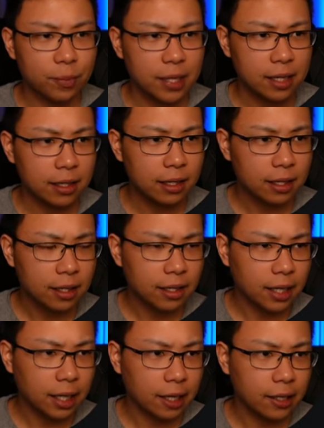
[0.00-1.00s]
B.
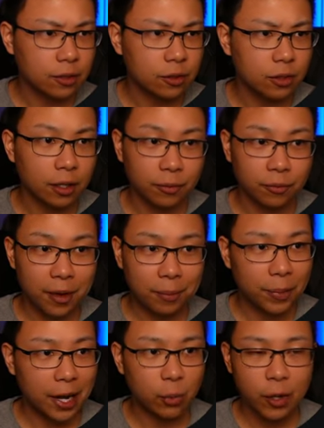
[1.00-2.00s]
And uh,
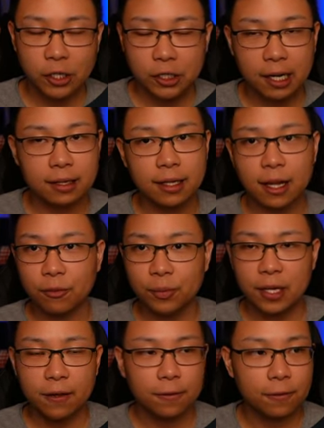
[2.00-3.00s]
by the way, shout out to F
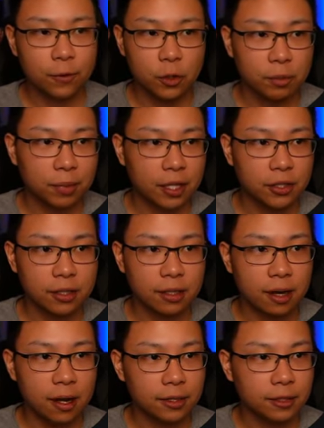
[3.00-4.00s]
B. Frozen Banshee's an
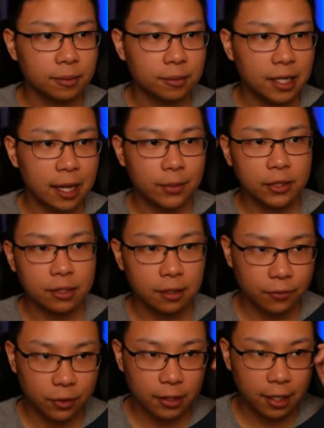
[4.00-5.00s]
awesome damage dealer
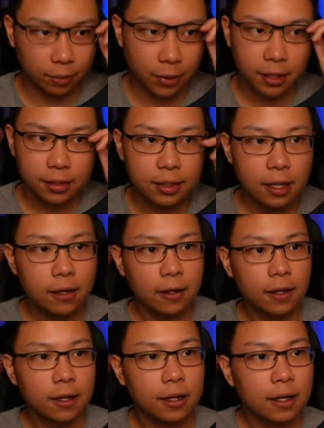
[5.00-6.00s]
for Clan Boss.
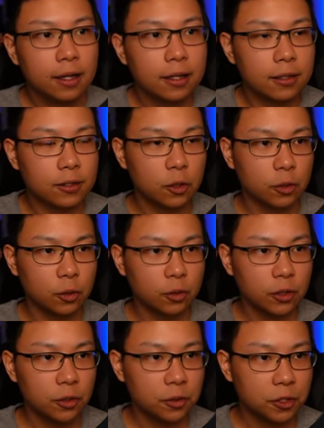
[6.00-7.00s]
two
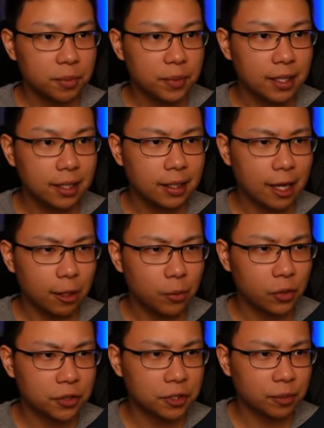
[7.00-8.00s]
twenty-two speed,
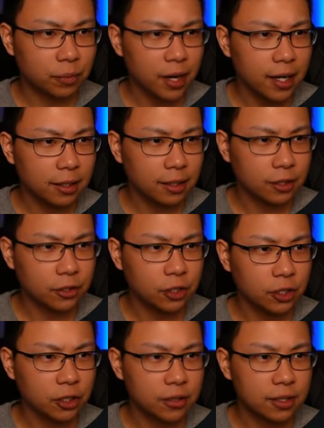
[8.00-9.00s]
Hellborn Sprite in a
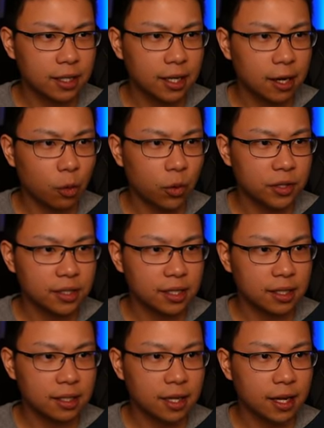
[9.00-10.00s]
shield set at one
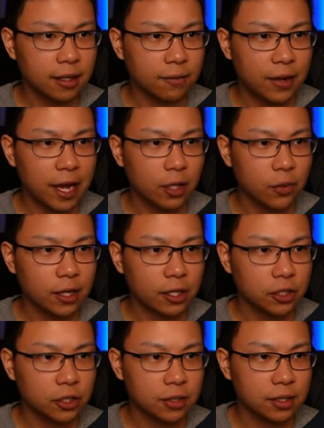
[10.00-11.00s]
sixty-eight, Valerie in a
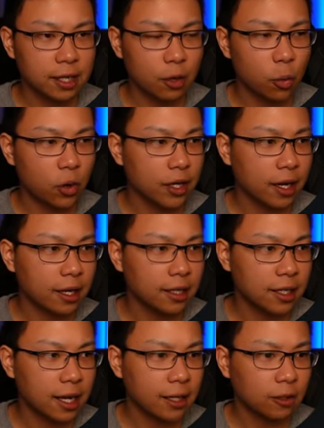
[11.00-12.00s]
shield set at one
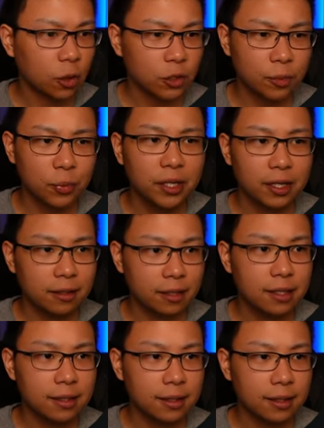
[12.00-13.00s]
ninety-eight. Those are pretty
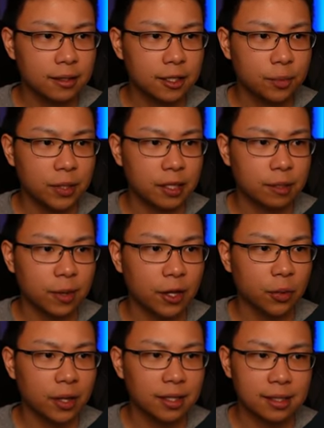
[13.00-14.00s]
easy speeds, by
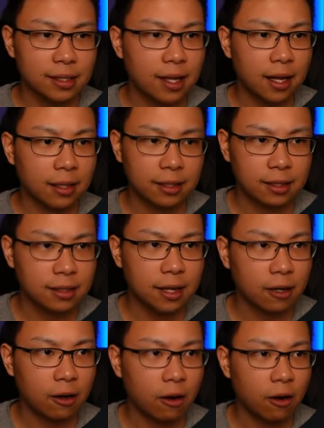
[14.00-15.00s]
the way. This is not this is
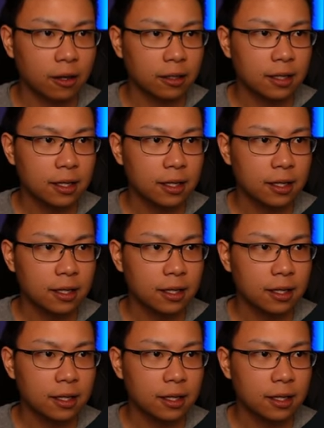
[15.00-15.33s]
not a hard